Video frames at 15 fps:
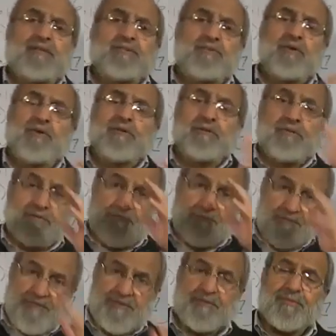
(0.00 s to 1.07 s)
it's not
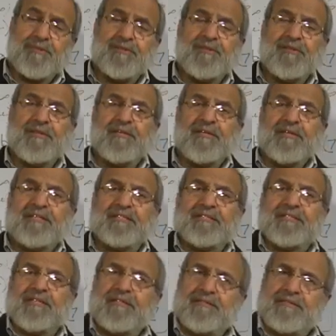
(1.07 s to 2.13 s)
visible,
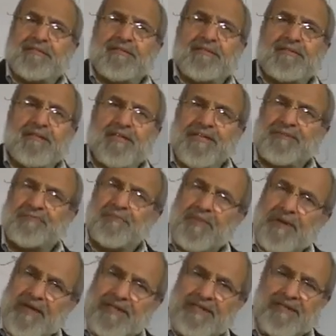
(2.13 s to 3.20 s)
it still is there
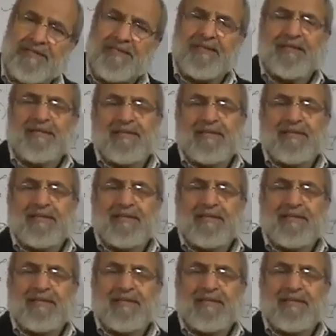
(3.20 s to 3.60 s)
implied,